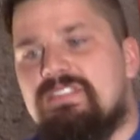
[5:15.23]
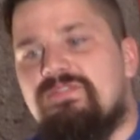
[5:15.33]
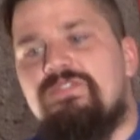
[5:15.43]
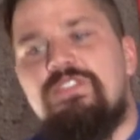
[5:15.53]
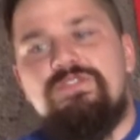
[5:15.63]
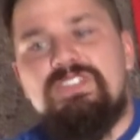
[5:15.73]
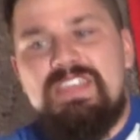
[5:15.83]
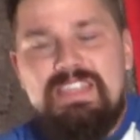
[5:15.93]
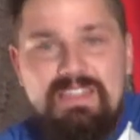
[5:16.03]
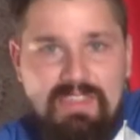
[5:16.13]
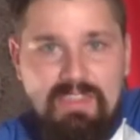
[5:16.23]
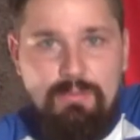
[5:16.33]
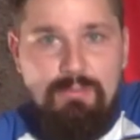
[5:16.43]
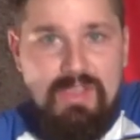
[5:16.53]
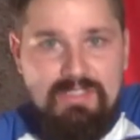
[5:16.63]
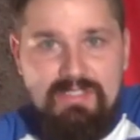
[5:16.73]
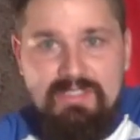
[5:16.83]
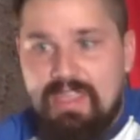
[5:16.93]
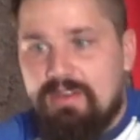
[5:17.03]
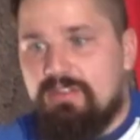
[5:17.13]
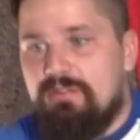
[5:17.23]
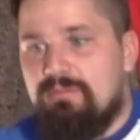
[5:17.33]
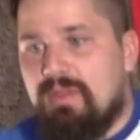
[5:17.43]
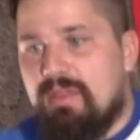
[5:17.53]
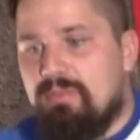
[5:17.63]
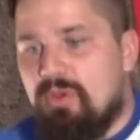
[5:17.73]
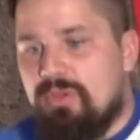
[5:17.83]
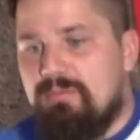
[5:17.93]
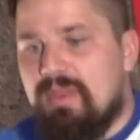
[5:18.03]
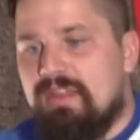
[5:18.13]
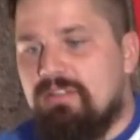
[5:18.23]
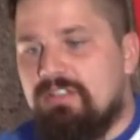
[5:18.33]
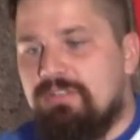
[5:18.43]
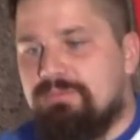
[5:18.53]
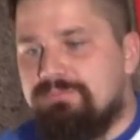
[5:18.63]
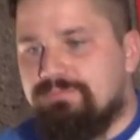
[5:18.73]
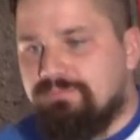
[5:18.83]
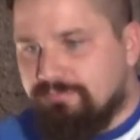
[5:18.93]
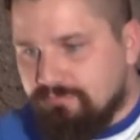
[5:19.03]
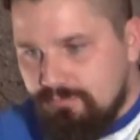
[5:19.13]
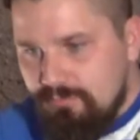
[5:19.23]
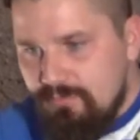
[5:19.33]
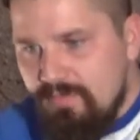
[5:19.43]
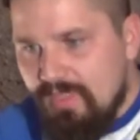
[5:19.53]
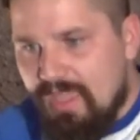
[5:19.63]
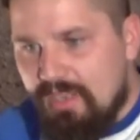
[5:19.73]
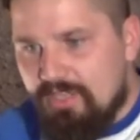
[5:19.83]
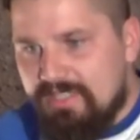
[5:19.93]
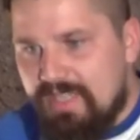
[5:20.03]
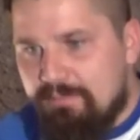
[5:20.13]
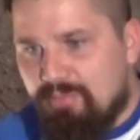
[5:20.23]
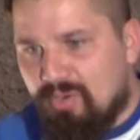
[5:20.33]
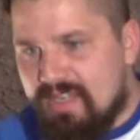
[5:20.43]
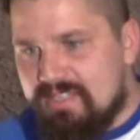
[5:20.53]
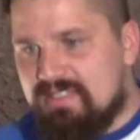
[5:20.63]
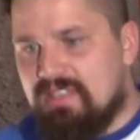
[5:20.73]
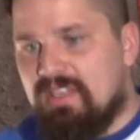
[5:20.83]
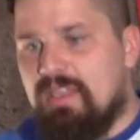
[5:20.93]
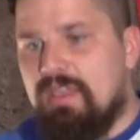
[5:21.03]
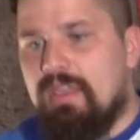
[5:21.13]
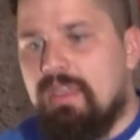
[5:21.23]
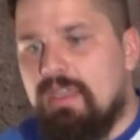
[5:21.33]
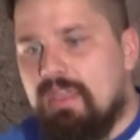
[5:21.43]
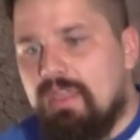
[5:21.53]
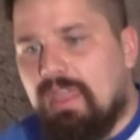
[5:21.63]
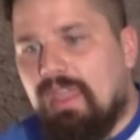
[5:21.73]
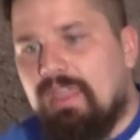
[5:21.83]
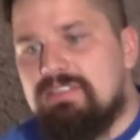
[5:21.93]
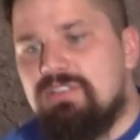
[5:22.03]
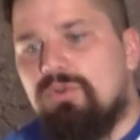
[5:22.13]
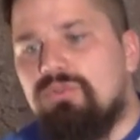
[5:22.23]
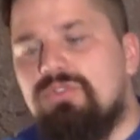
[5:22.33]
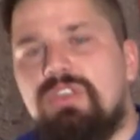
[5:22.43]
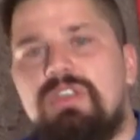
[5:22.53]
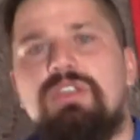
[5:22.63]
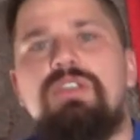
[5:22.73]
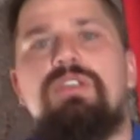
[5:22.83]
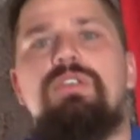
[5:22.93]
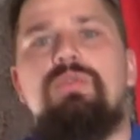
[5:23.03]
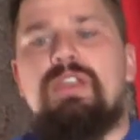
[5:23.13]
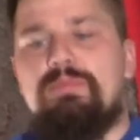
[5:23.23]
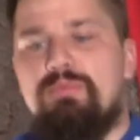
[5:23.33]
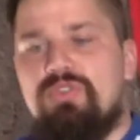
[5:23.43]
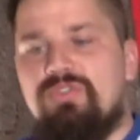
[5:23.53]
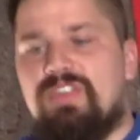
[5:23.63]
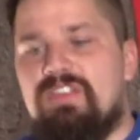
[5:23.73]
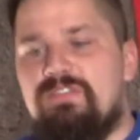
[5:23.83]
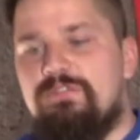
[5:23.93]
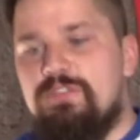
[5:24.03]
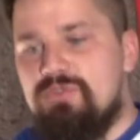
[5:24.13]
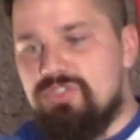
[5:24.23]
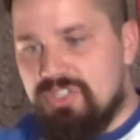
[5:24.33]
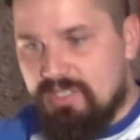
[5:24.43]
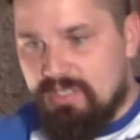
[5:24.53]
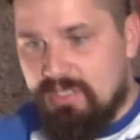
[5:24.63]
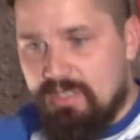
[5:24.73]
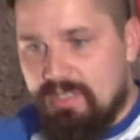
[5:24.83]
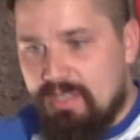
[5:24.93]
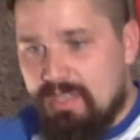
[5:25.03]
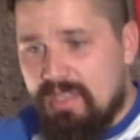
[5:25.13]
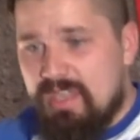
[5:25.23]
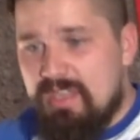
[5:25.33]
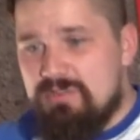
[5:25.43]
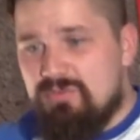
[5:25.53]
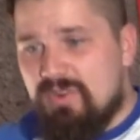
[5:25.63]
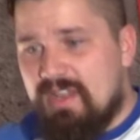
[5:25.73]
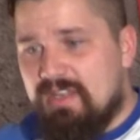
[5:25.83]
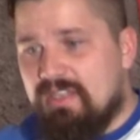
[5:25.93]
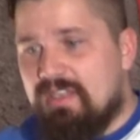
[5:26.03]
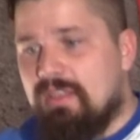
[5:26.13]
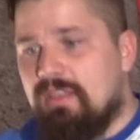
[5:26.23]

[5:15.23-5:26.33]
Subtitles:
15th best attacker by PokeBattler, and on Game Press, its old quick move Confusion is rated